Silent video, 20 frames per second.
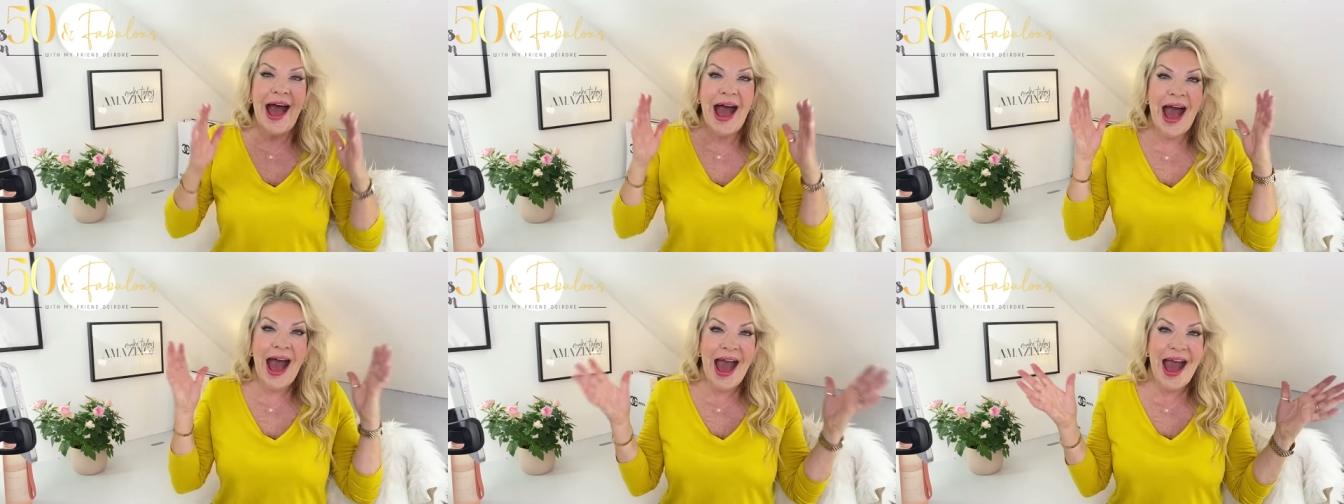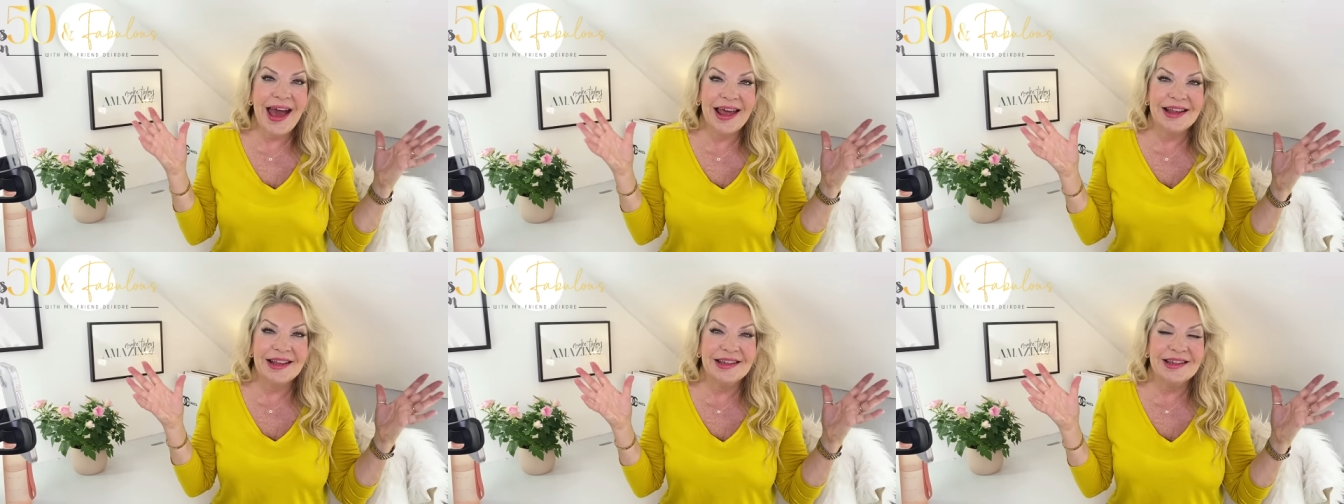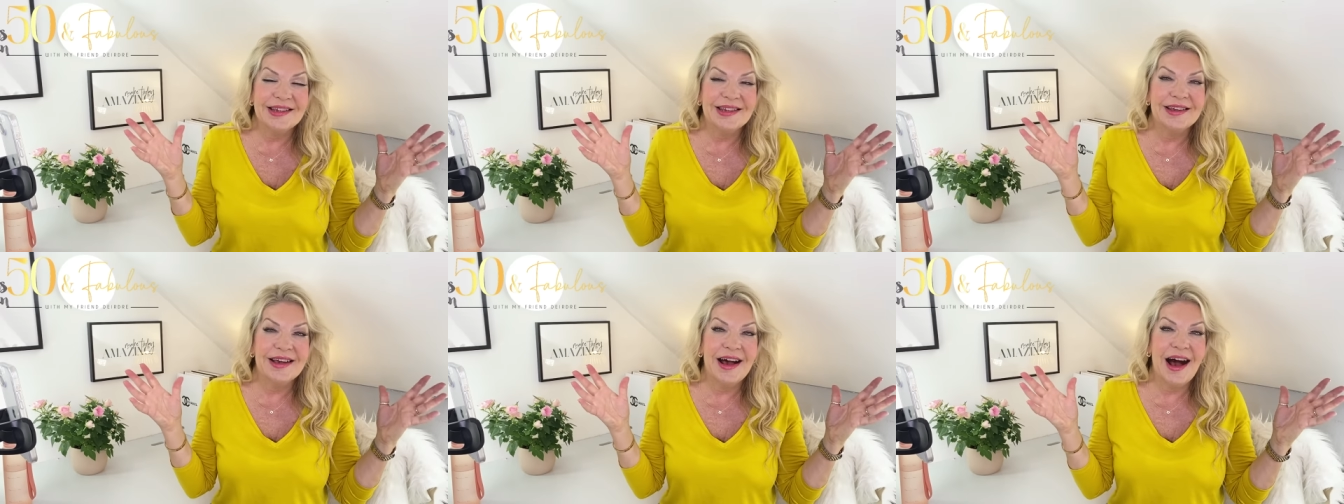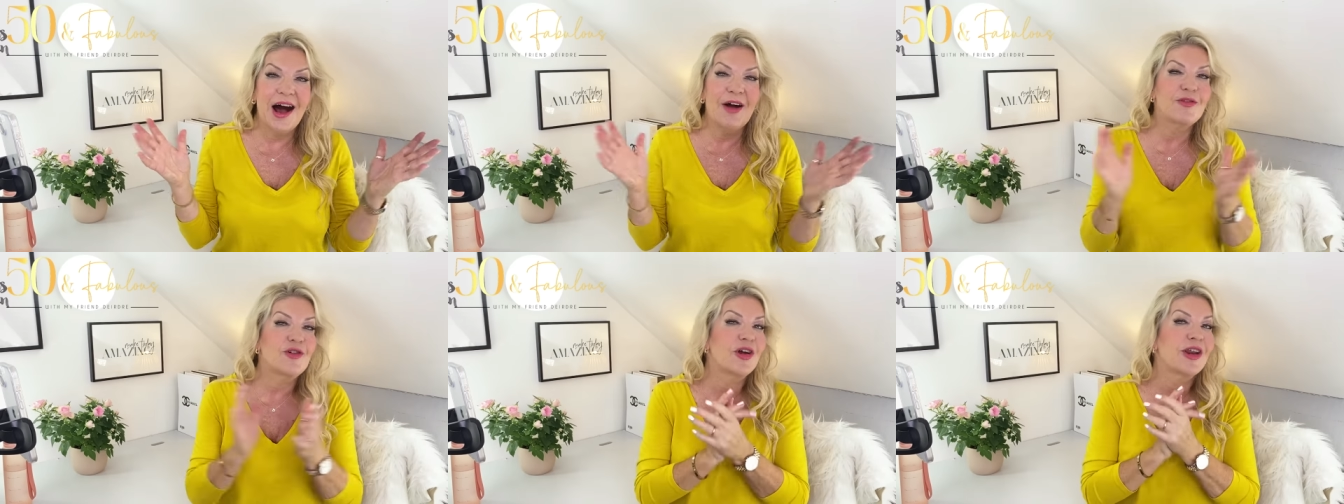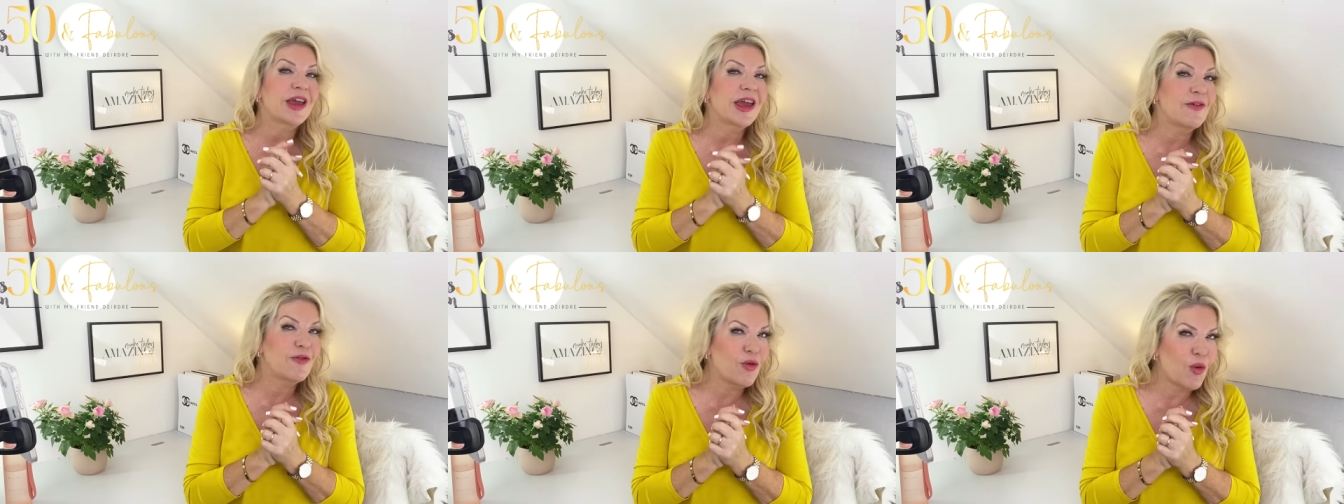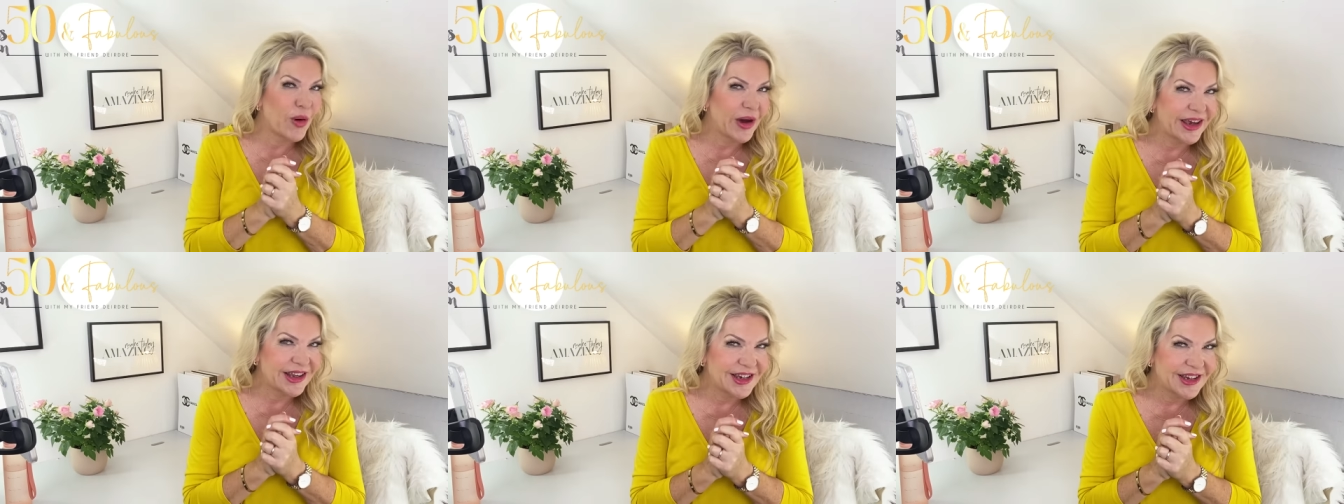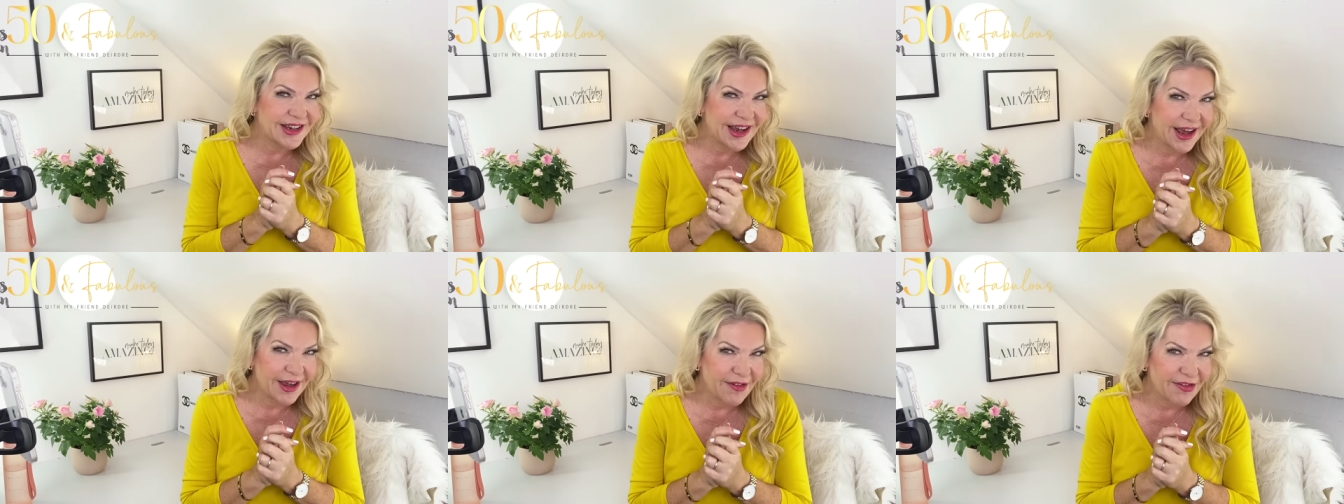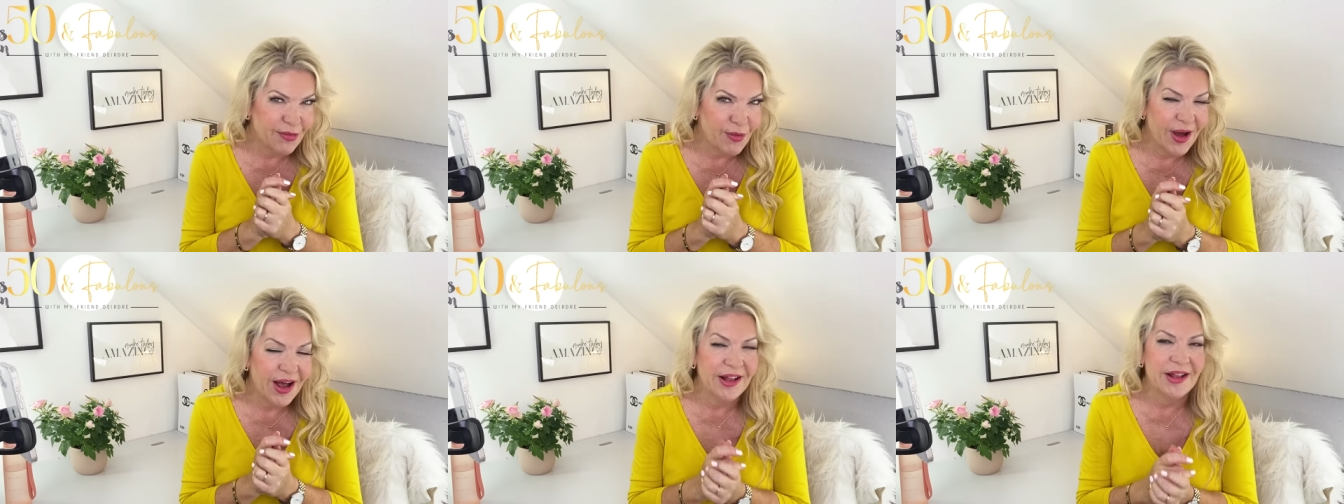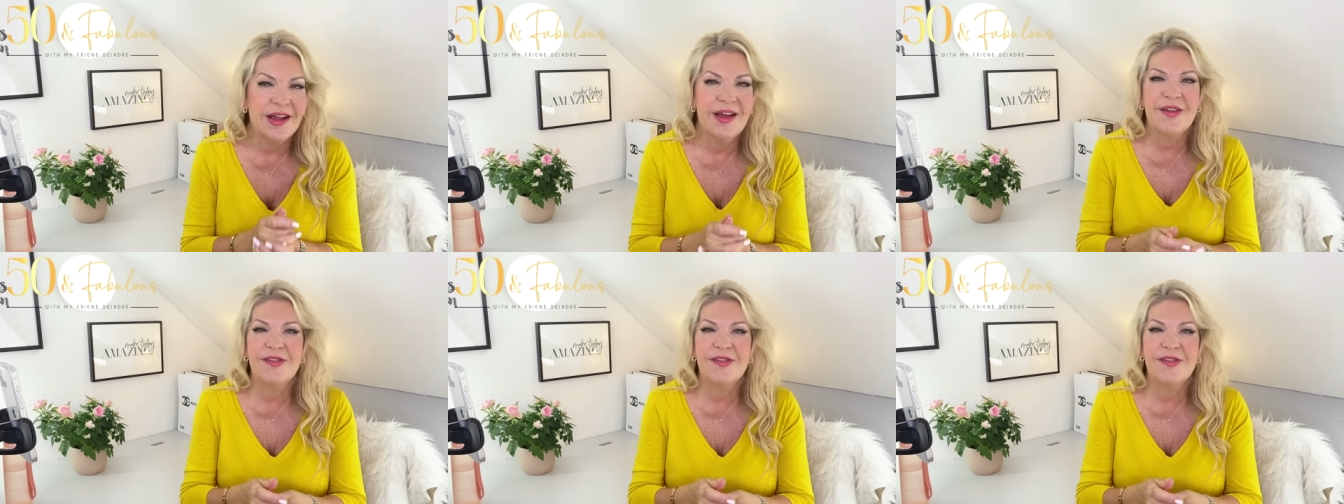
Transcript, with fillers: And I've got a giveaway today as well,